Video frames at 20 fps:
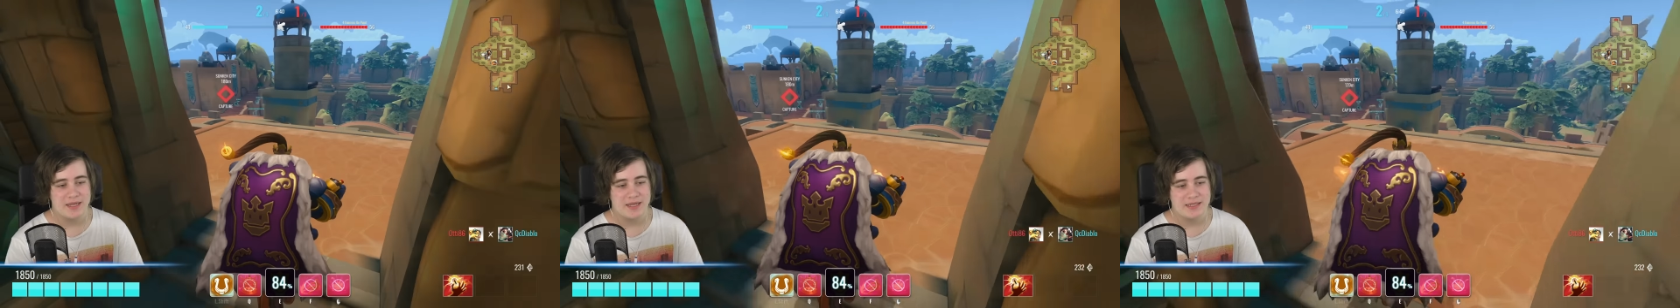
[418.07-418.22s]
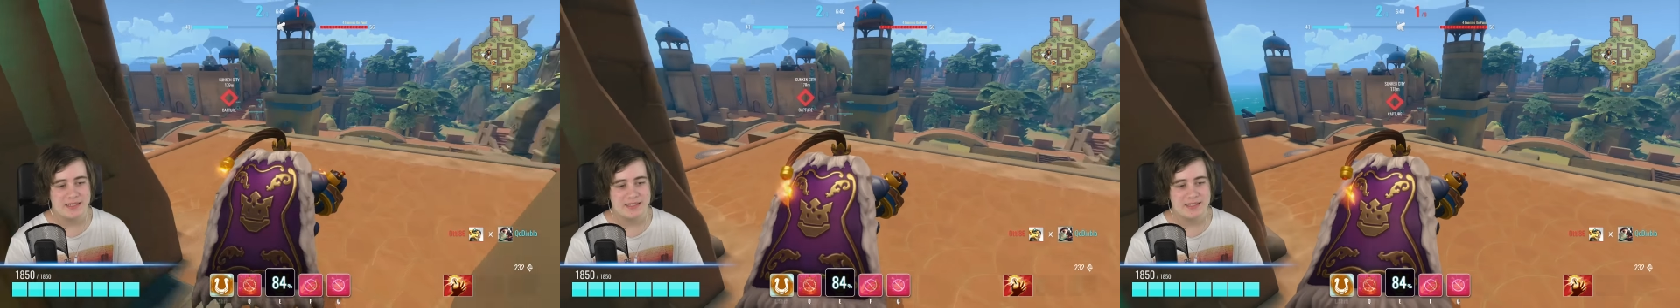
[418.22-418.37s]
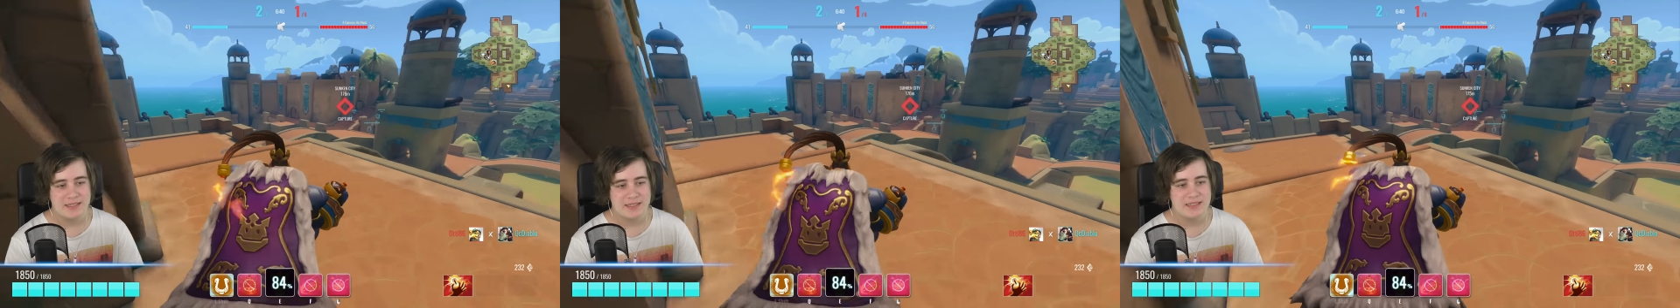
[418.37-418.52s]

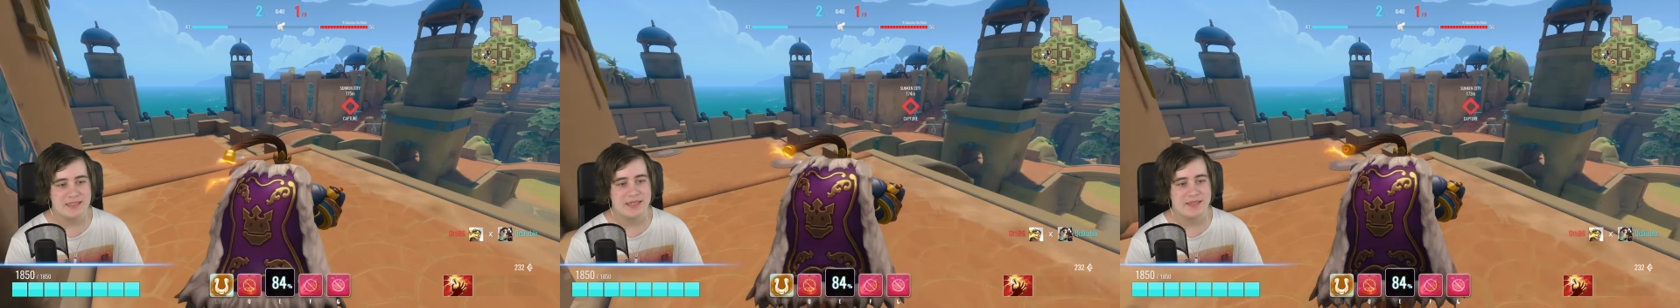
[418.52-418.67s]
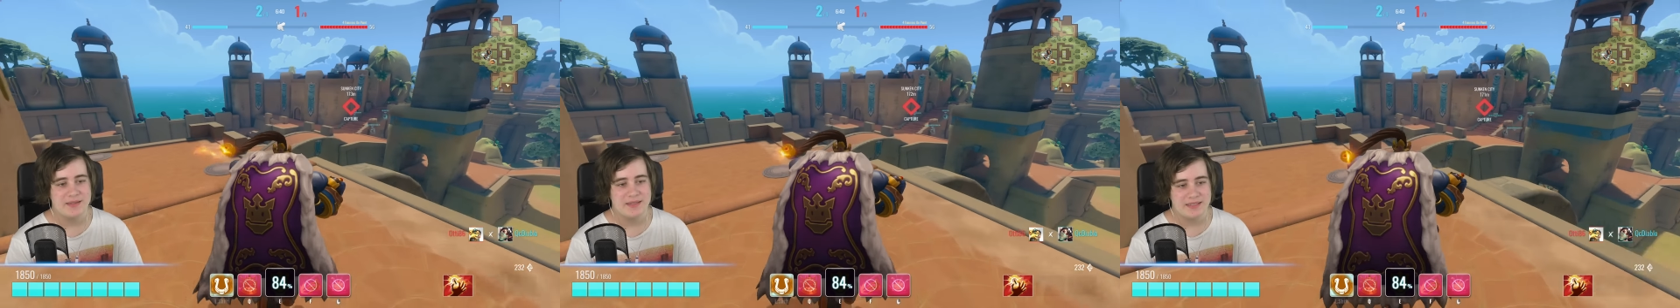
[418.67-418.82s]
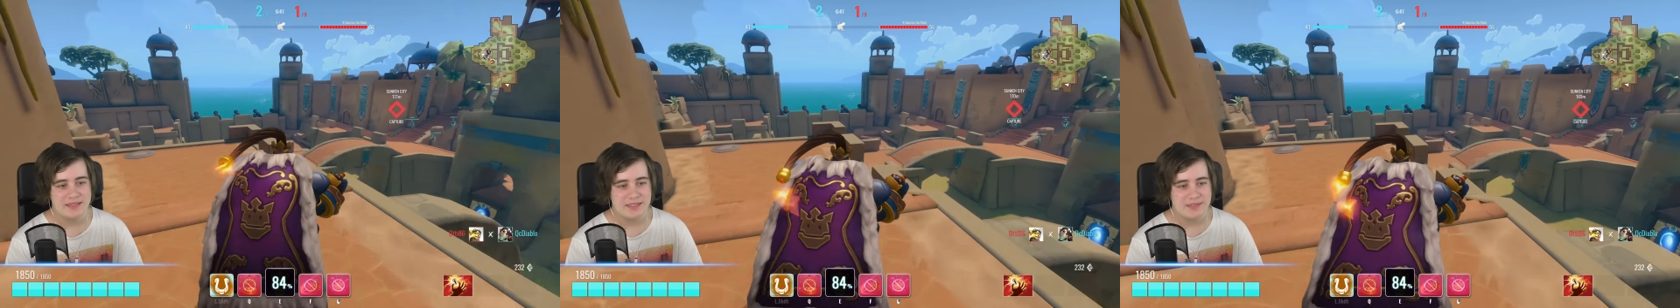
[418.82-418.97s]
because as I
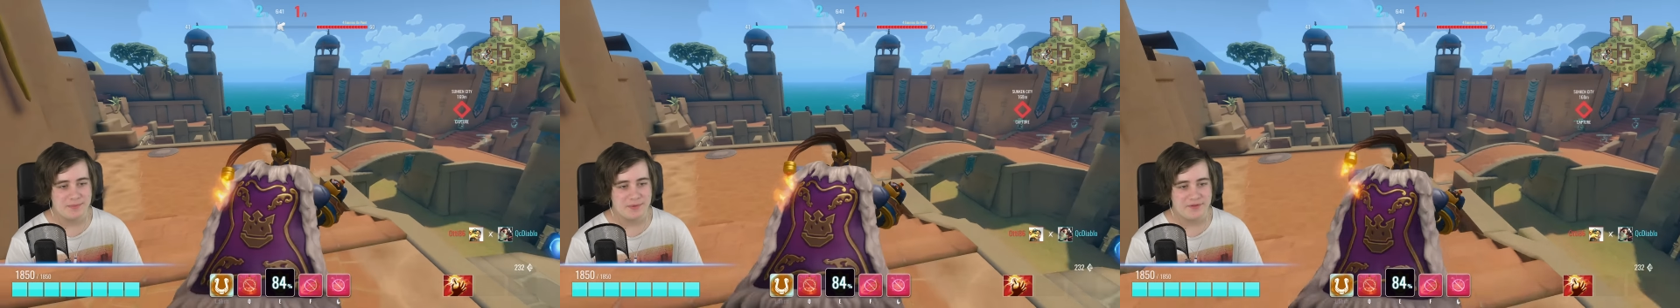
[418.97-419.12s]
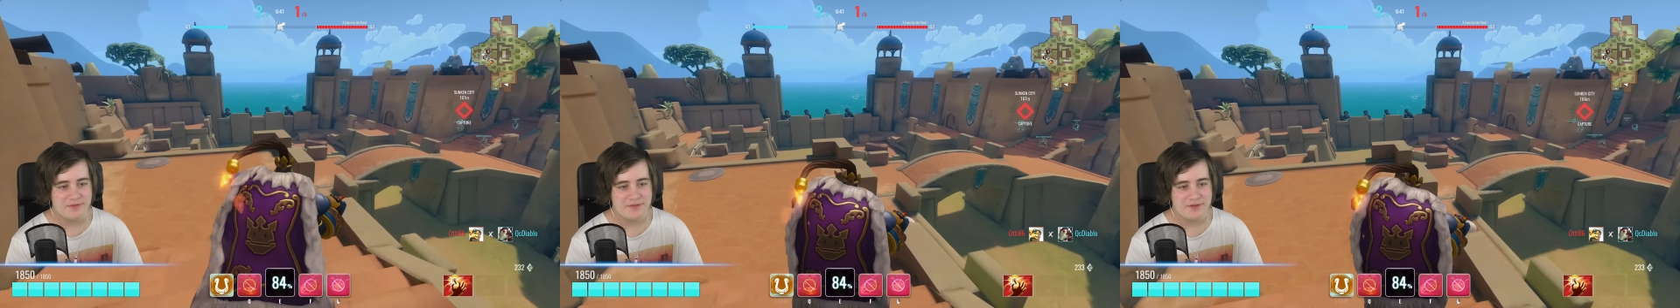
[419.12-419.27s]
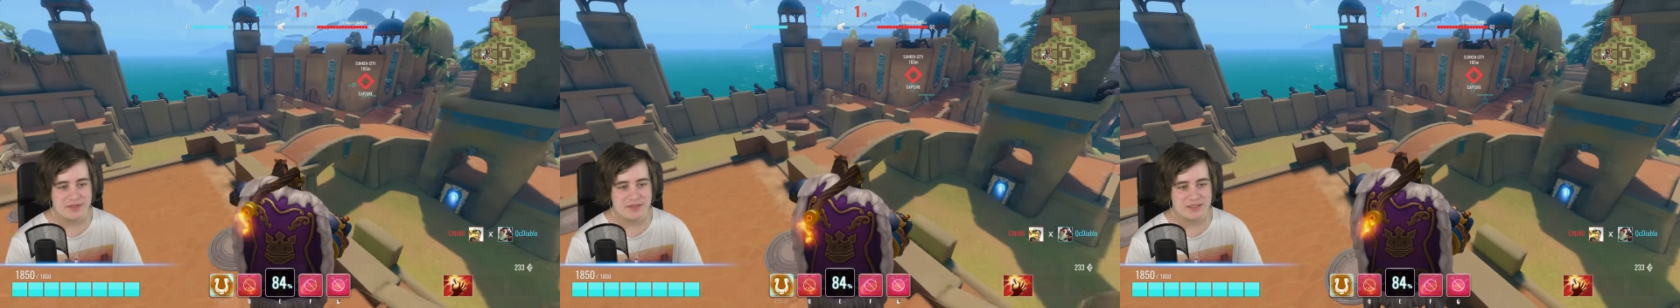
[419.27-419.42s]
said, this is my
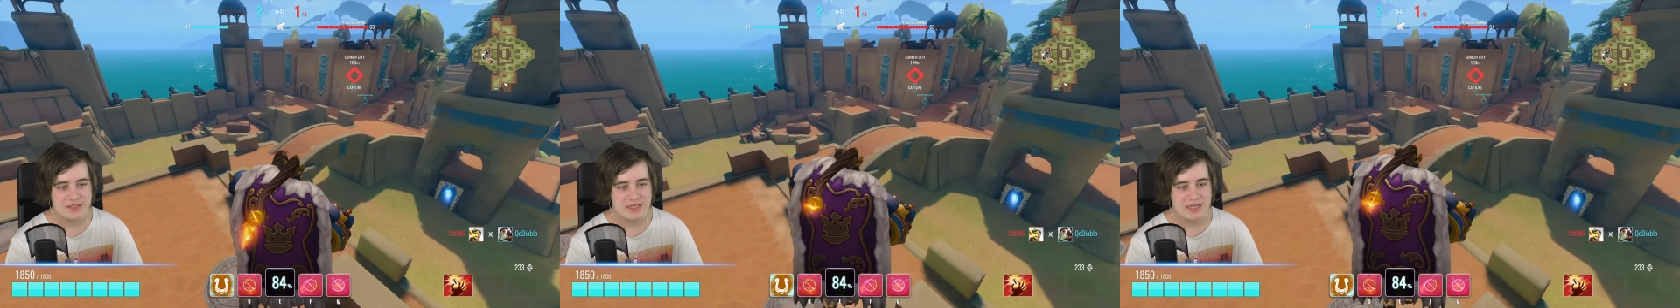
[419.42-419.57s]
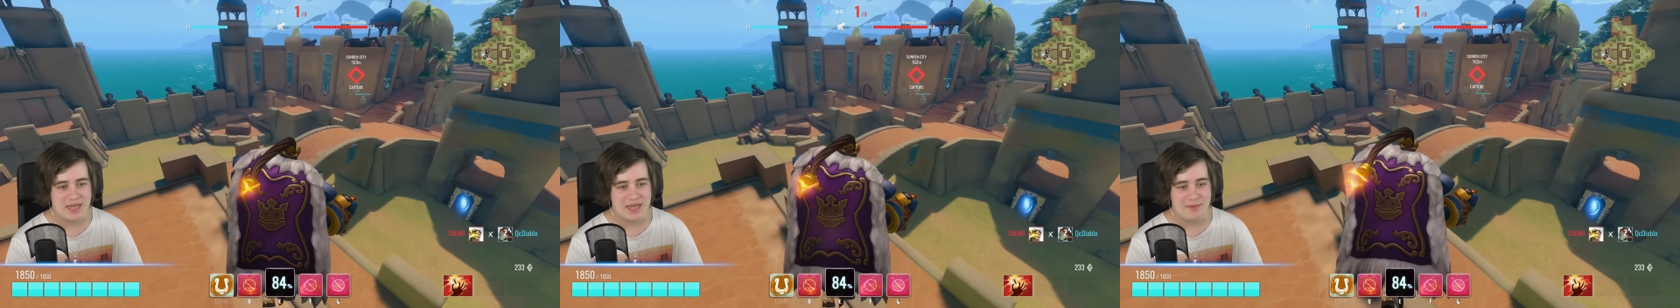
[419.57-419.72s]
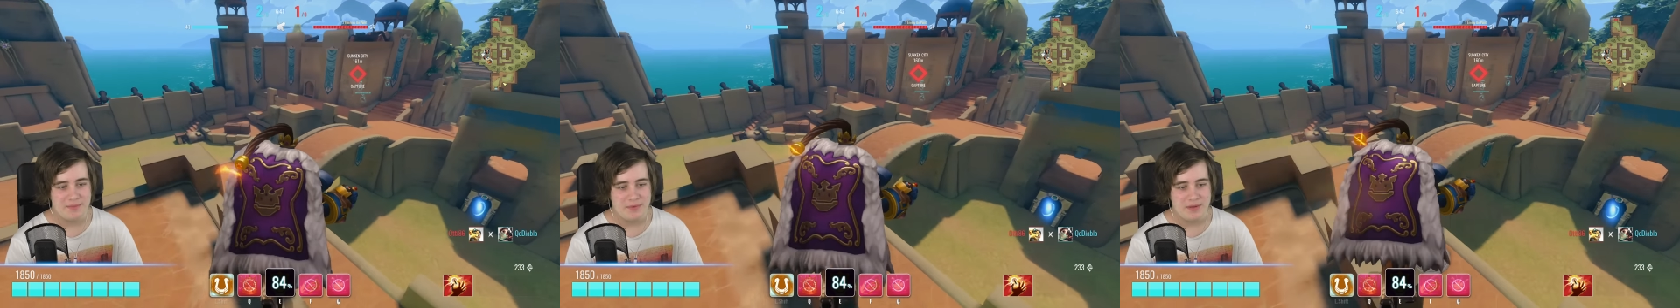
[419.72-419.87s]
first
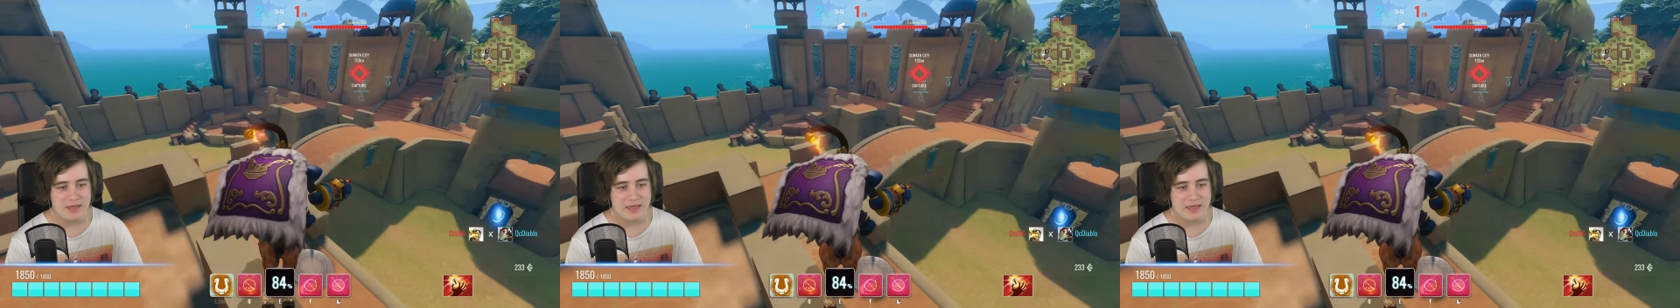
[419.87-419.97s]
game